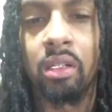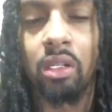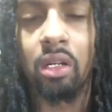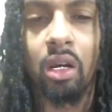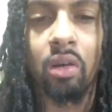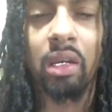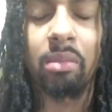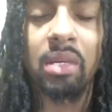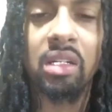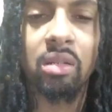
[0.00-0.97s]
You know, give
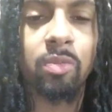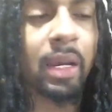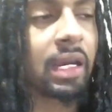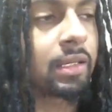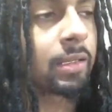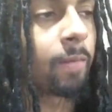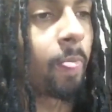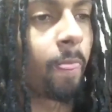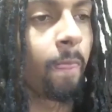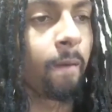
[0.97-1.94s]
me some space.
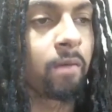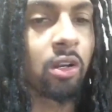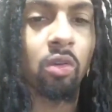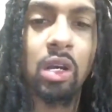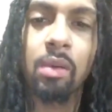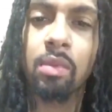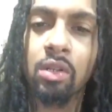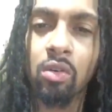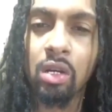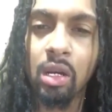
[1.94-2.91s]
Don't
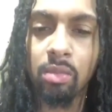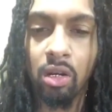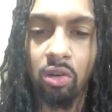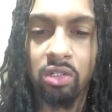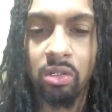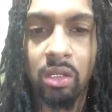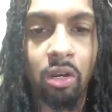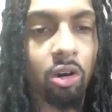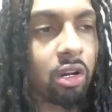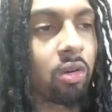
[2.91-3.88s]
come close to
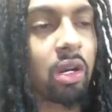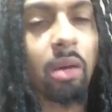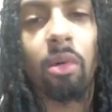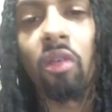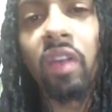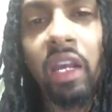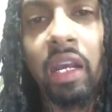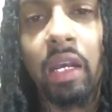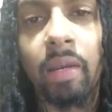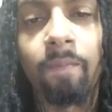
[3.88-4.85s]
him, or don't come over
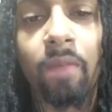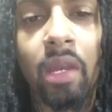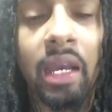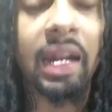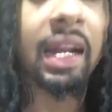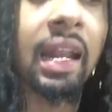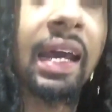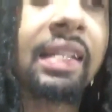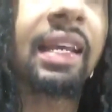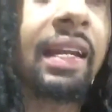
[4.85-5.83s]
here. And I
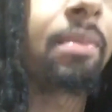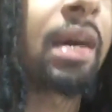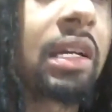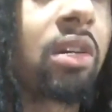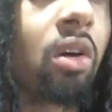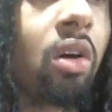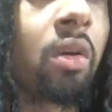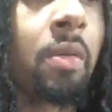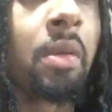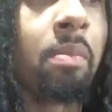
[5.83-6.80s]
like that in my dog.
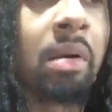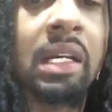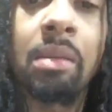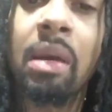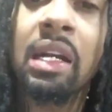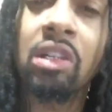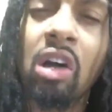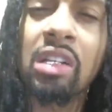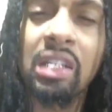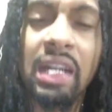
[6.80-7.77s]
But then my
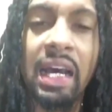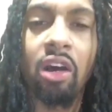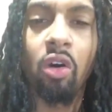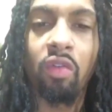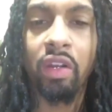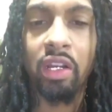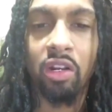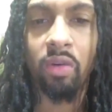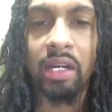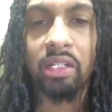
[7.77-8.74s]
dogs are not overly
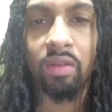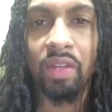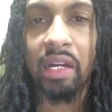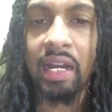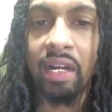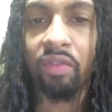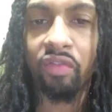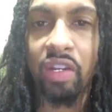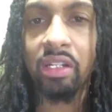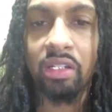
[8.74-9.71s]
aggressive. They're not
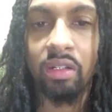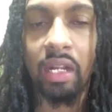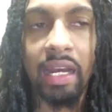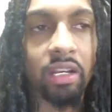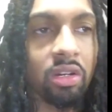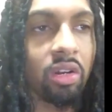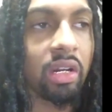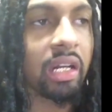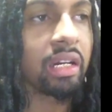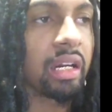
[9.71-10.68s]
offensive. Like, you know,
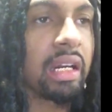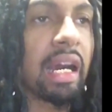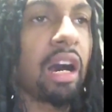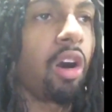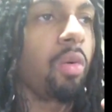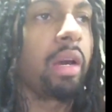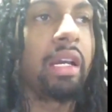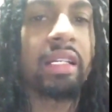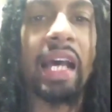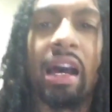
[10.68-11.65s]
they're not
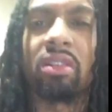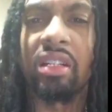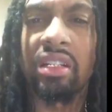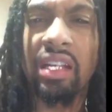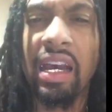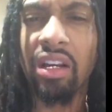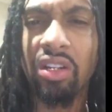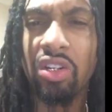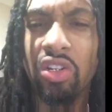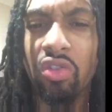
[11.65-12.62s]
always out to attack or
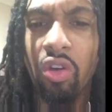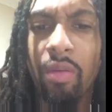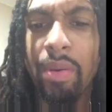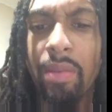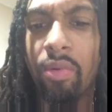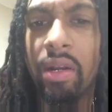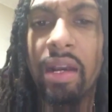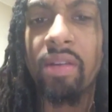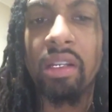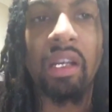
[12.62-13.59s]
destroy people and
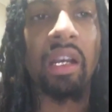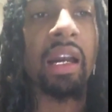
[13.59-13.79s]
everything.